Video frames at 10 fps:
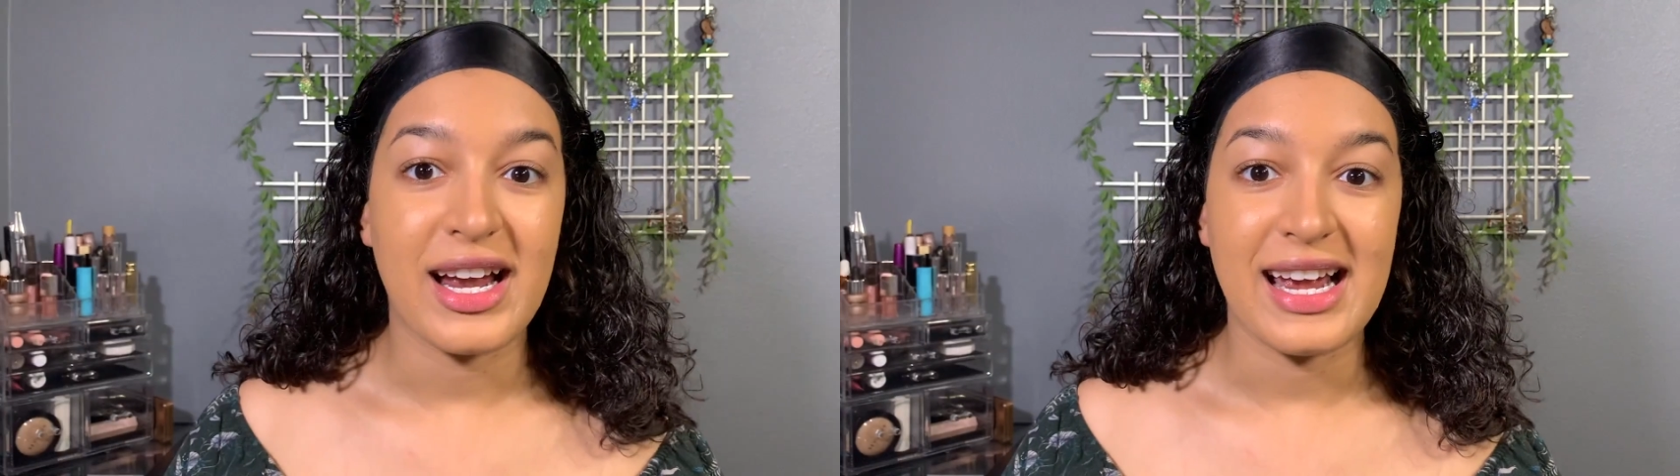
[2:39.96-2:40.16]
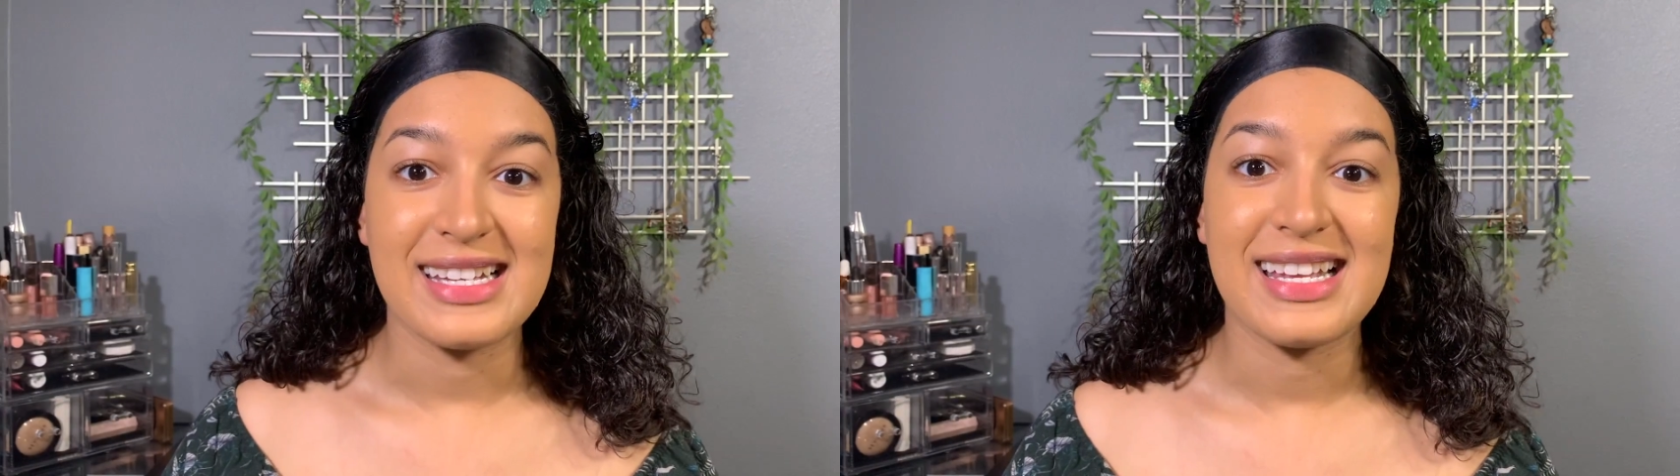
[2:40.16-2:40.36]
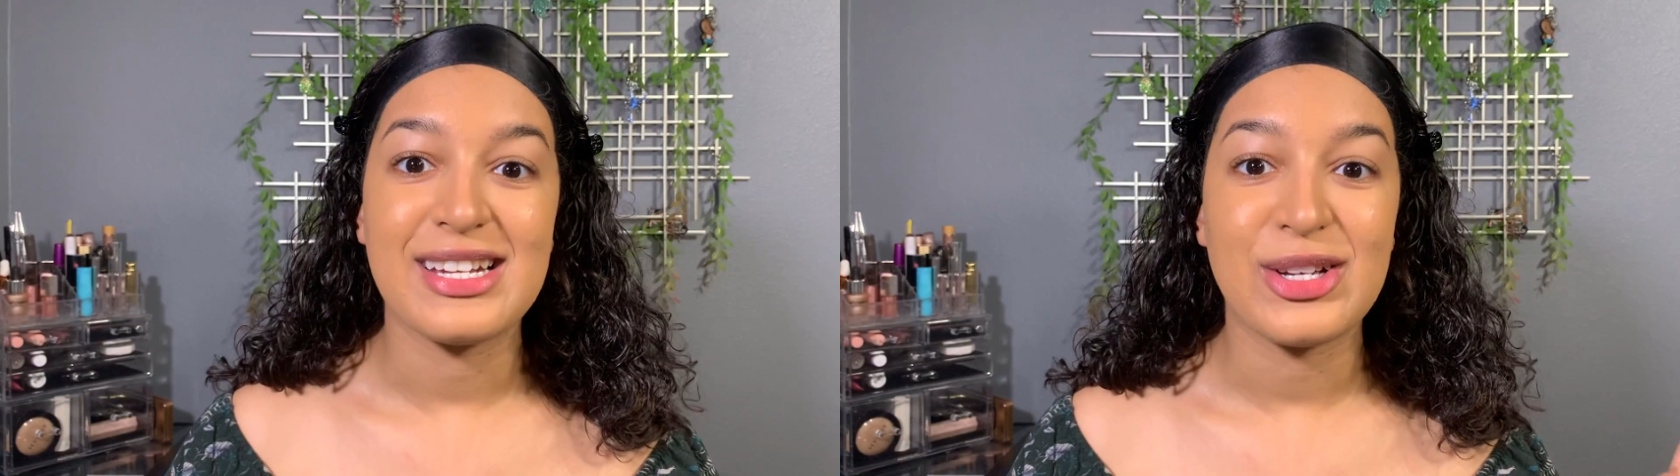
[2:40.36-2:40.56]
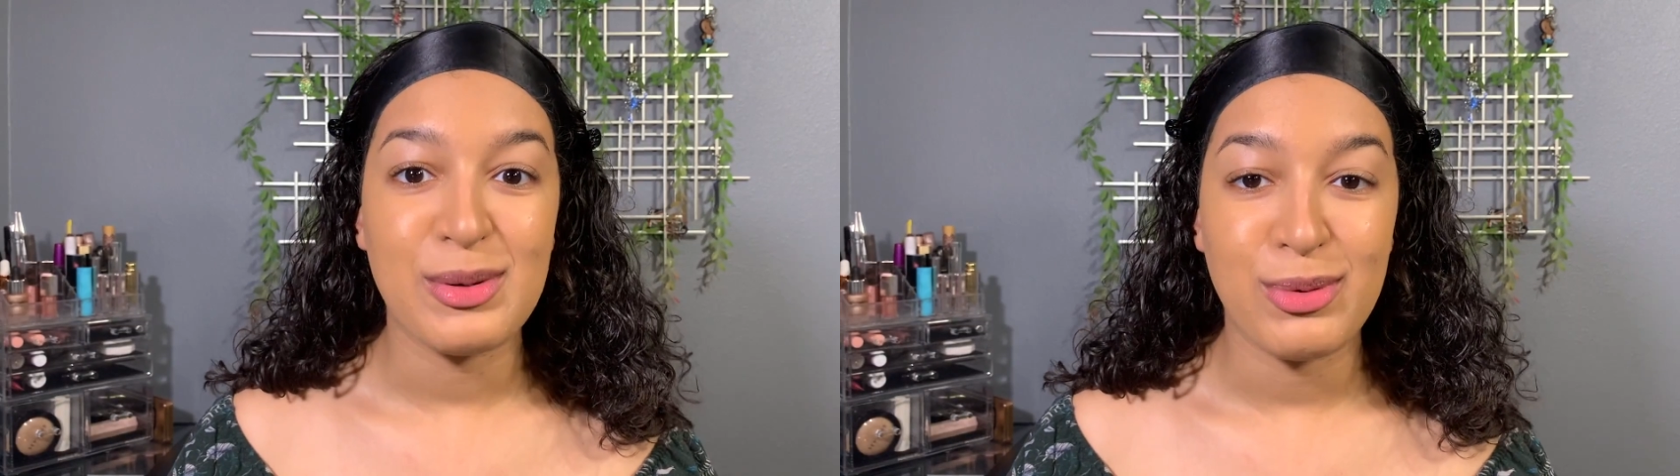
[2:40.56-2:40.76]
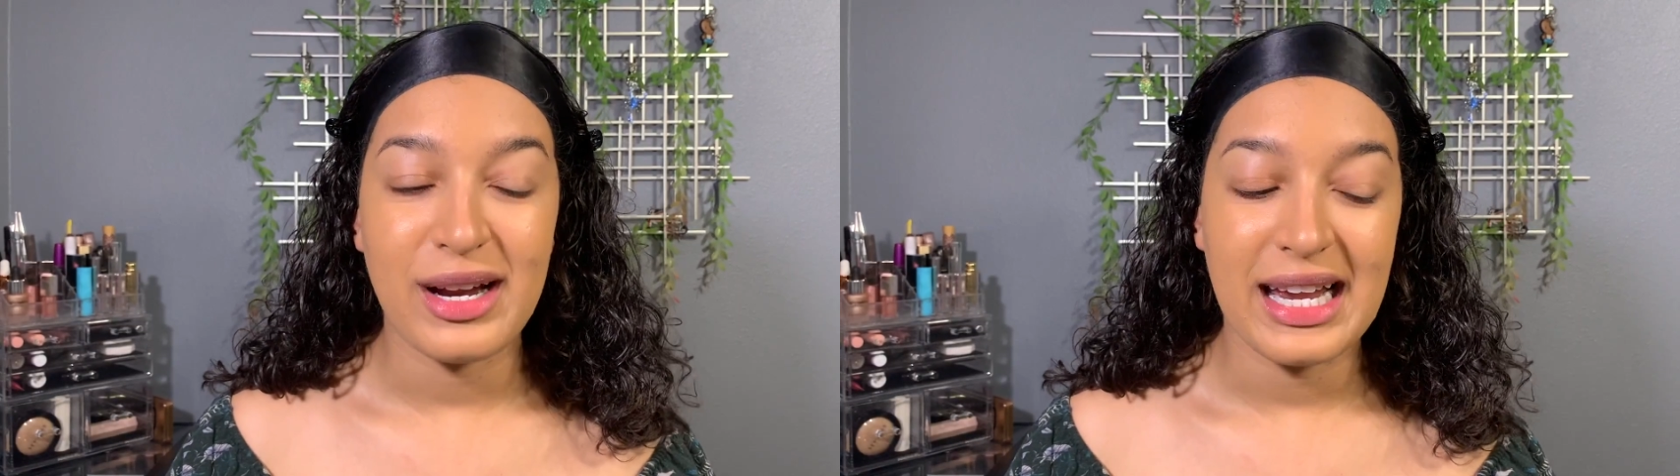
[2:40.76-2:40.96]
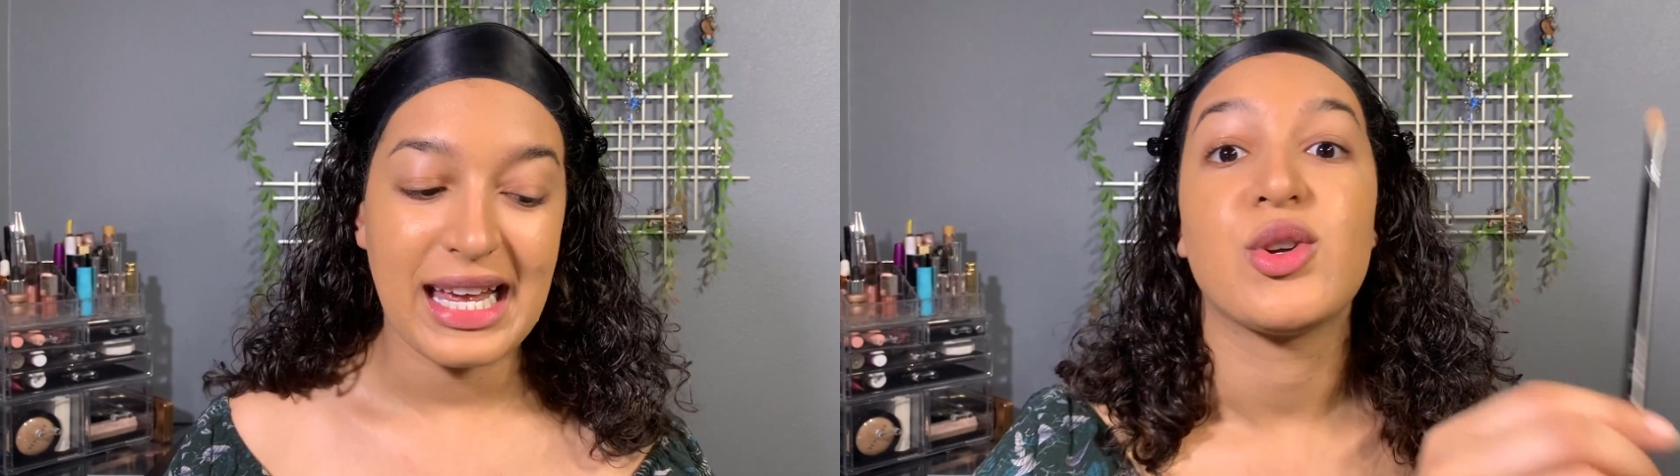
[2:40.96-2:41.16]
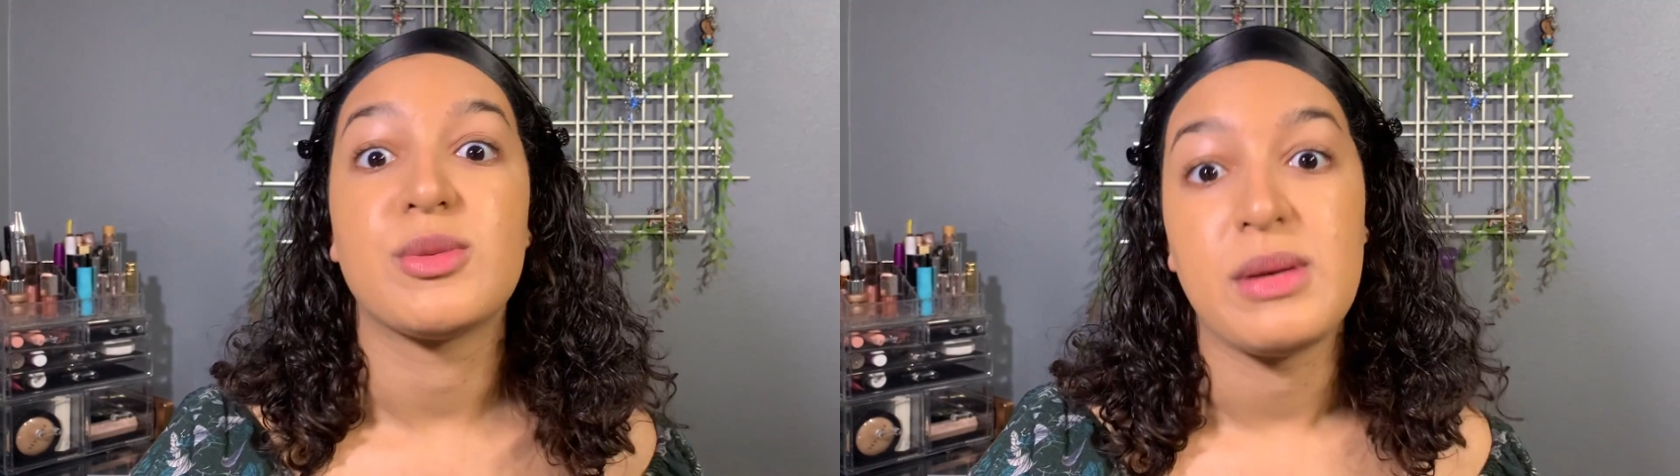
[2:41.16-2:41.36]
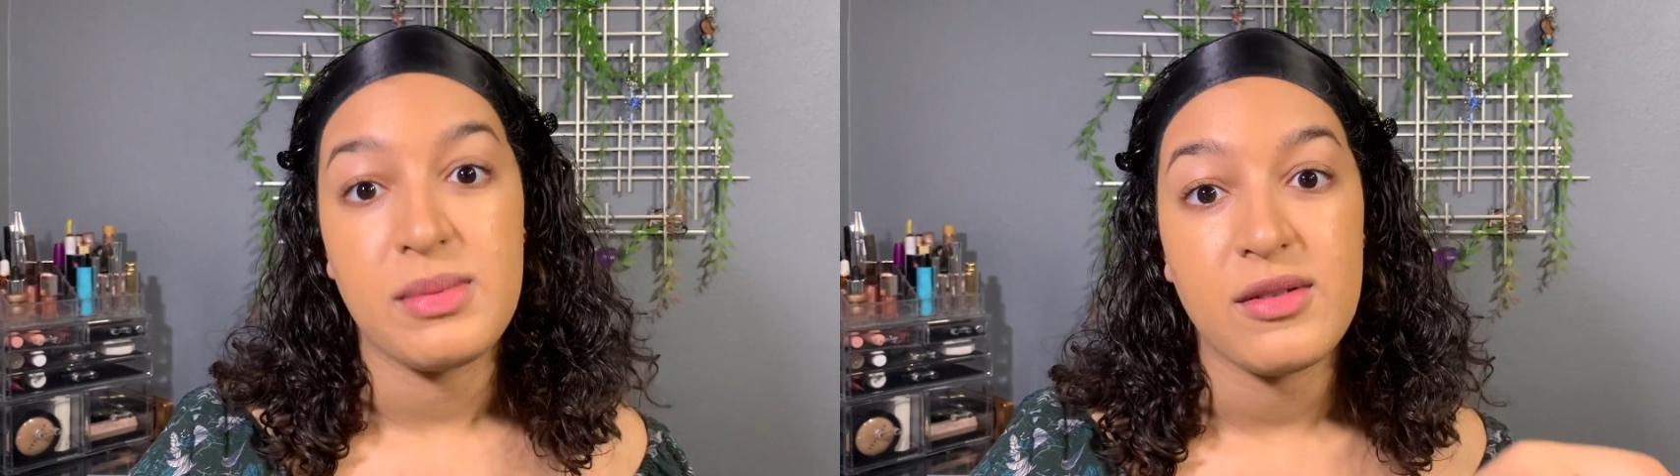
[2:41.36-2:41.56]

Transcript: guys, I took a break. There's beeping